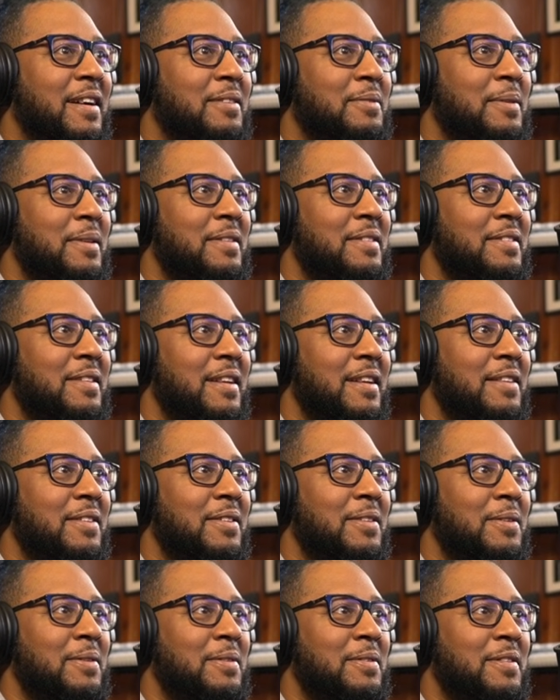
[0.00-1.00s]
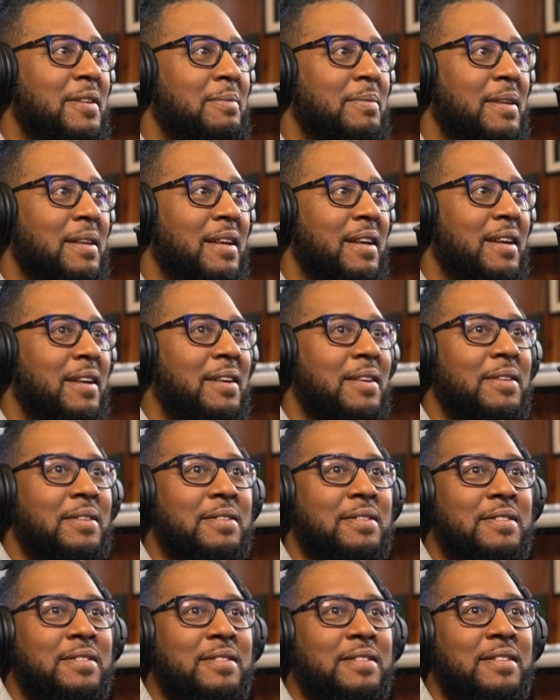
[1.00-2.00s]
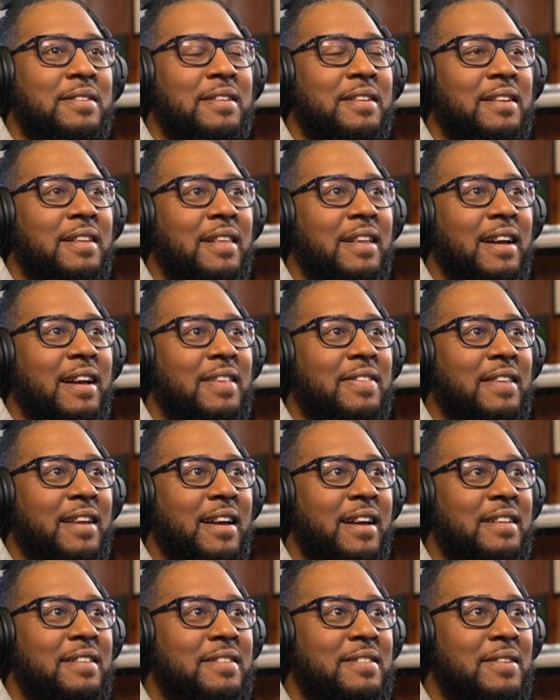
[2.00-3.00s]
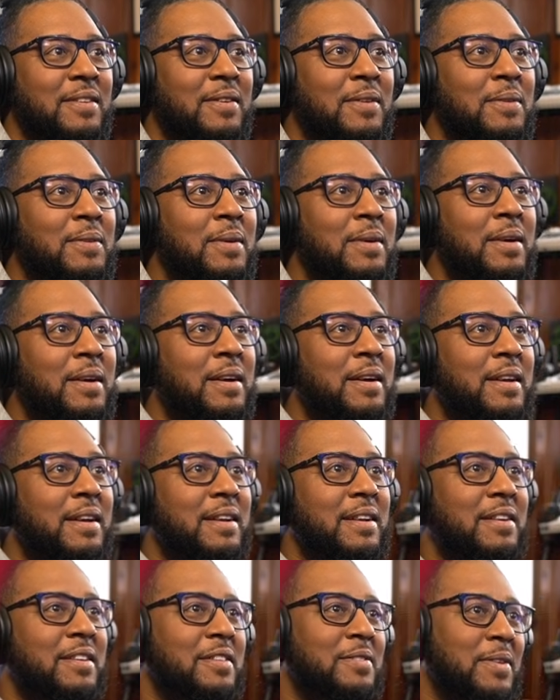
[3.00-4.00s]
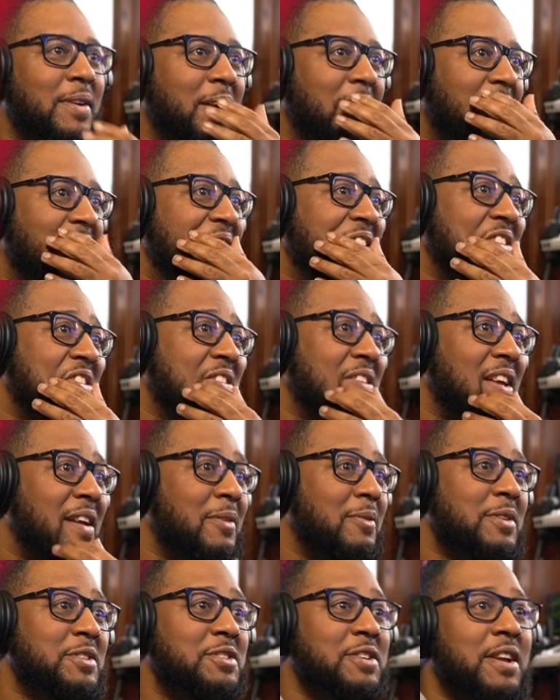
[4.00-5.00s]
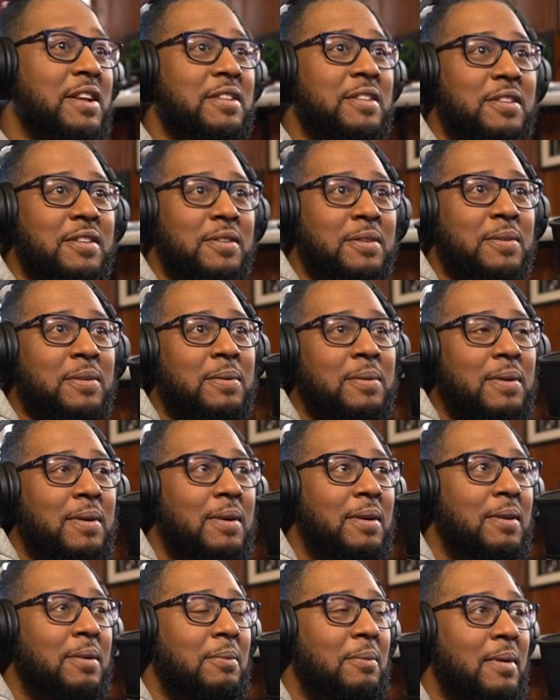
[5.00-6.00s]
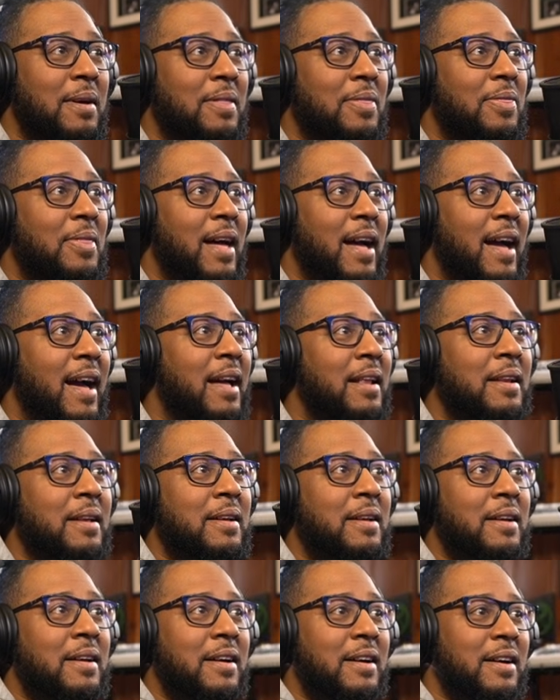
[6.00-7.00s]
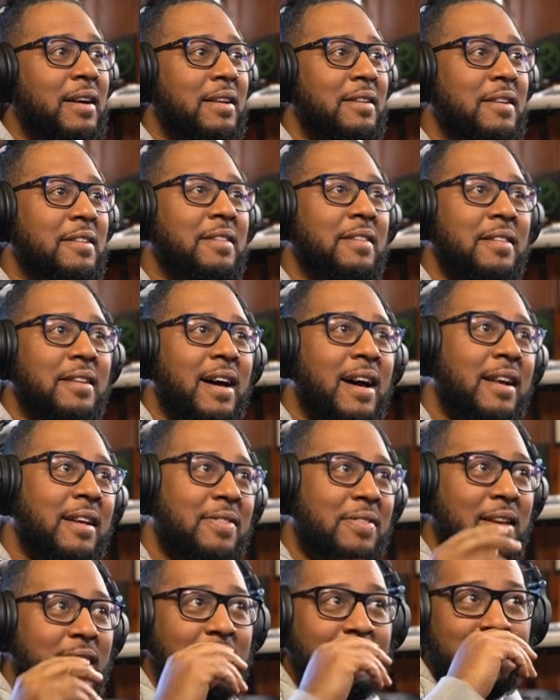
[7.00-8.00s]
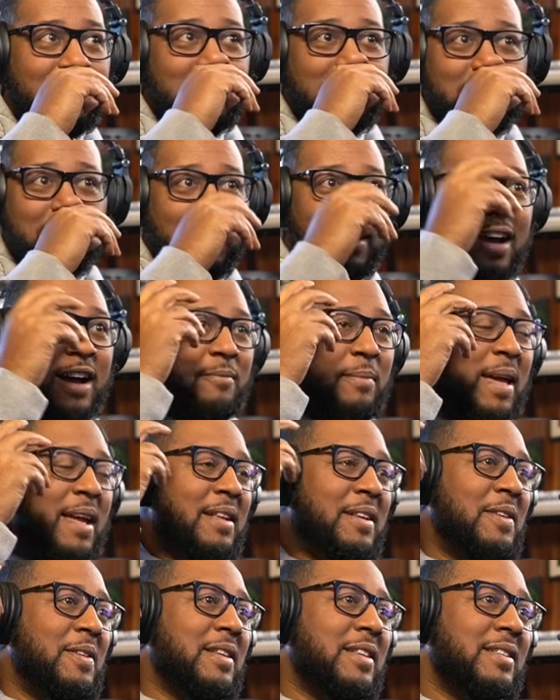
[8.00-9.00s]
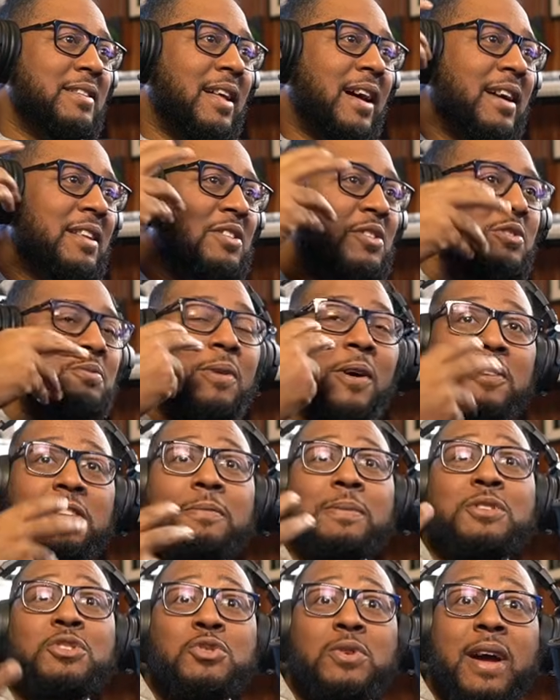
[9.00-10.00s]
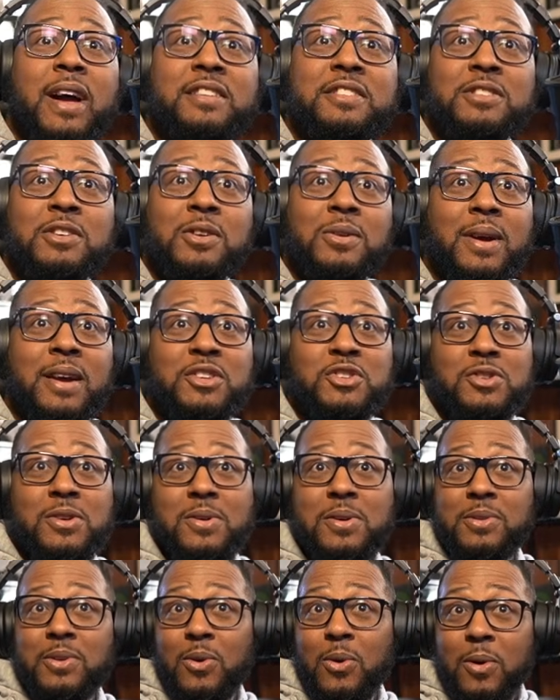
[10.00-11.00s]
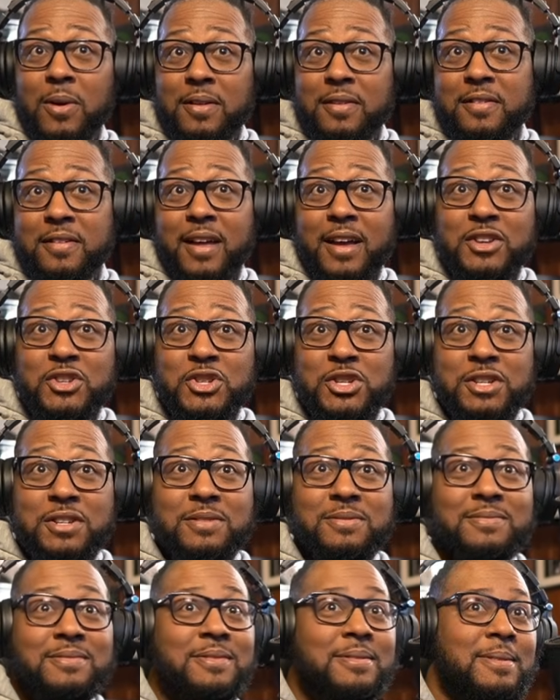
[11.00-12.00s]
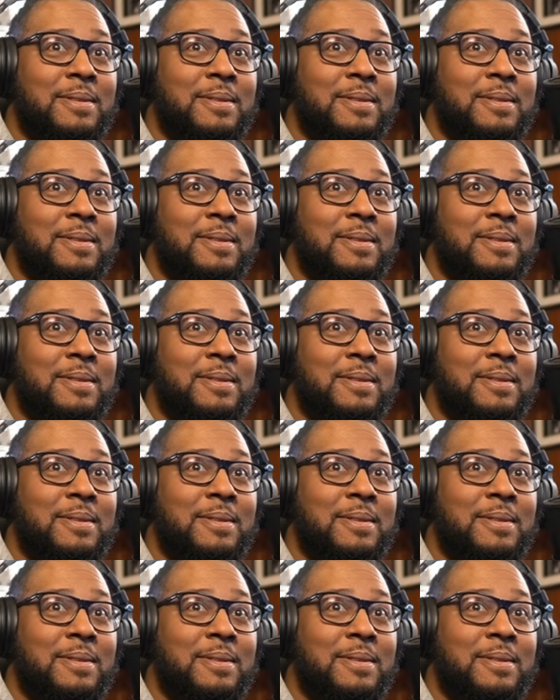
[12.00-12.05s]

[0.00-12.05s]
Resync do something else like that. So, it's very interesting what you can do with that. There's a lot of things. I mean, you could do multiple tracks and create your own horn section.